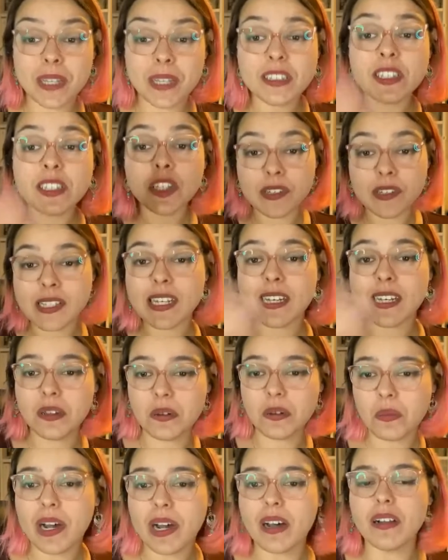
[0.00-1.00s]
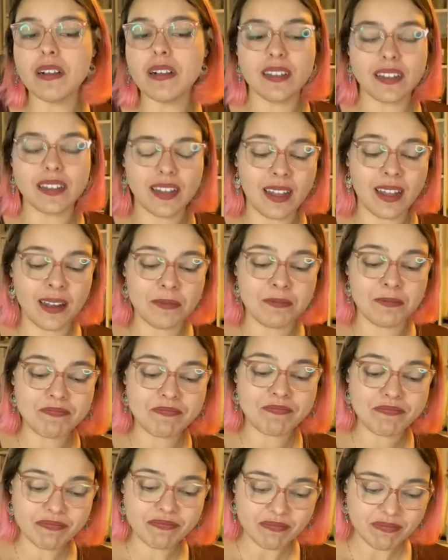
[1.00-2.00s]
you said it well.
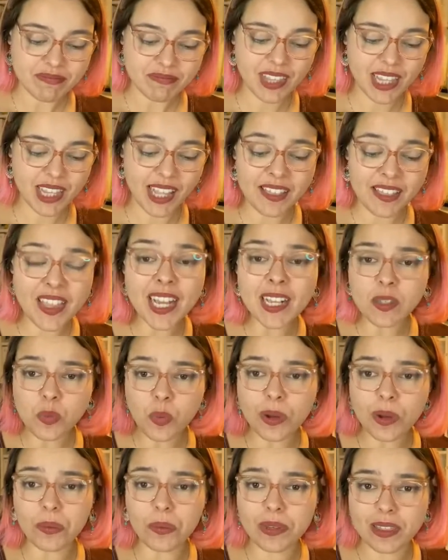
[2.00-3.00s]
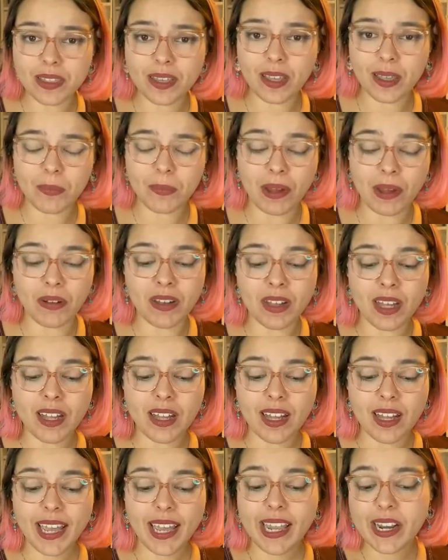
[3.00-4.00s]
That's what we think about.
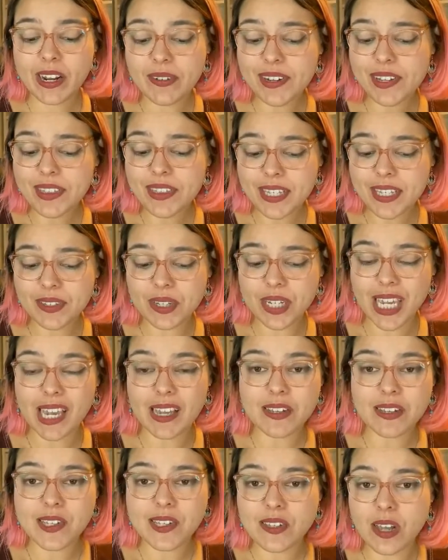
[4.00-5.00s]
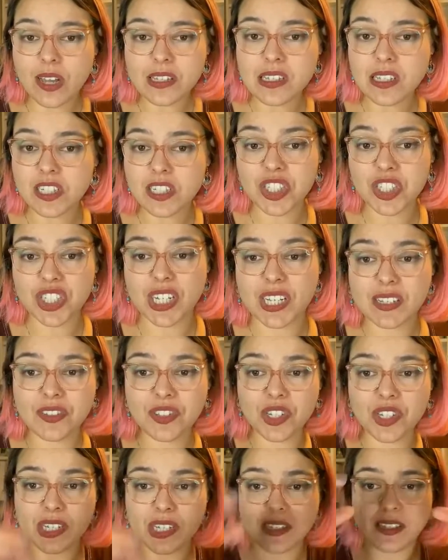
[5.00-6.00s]
Here in the UK, sausage is
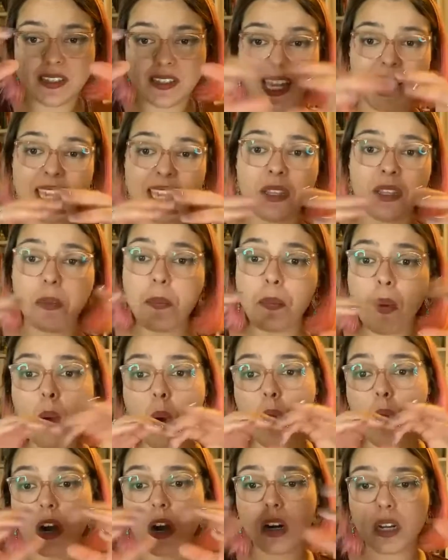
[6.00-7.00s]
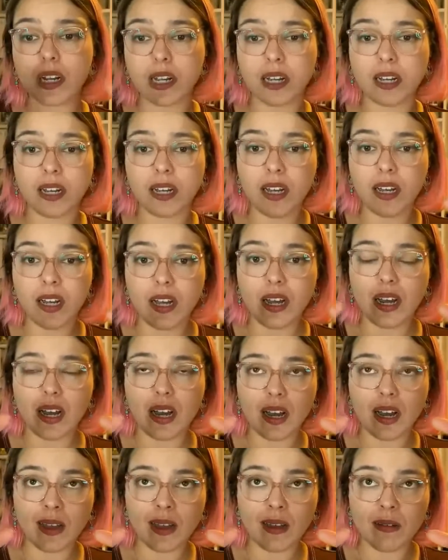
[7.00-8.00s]
just any pork
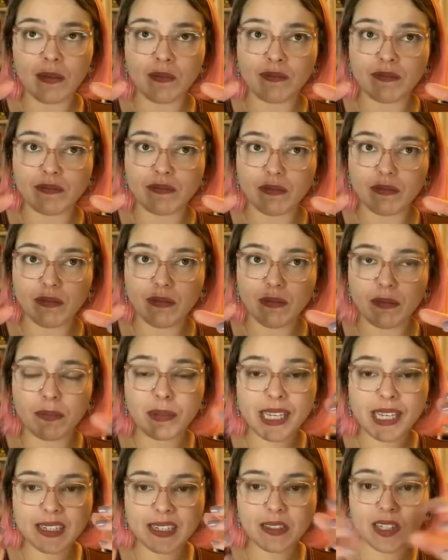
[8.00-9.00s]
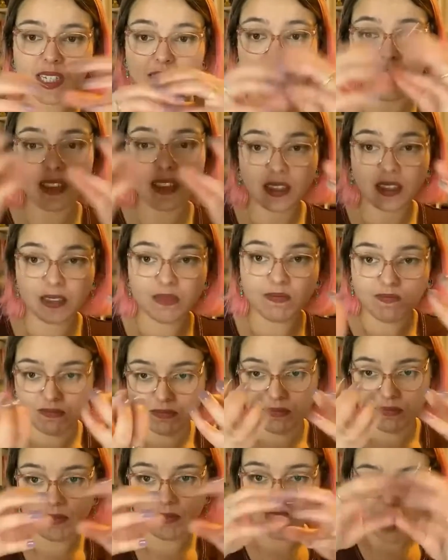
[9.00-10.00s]
um, meat in
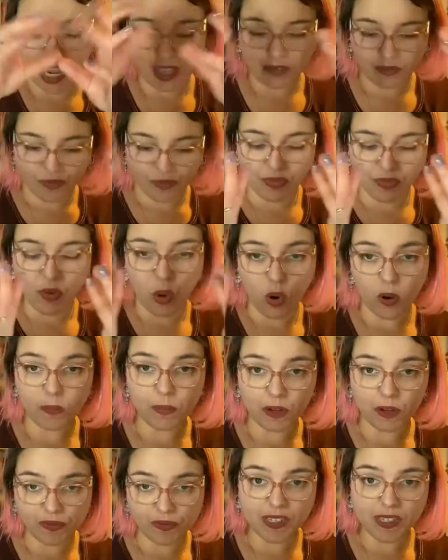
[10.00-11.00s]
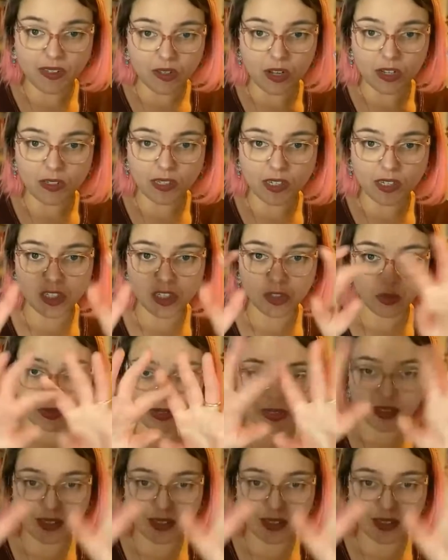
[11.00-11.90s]
that form of the sausage with a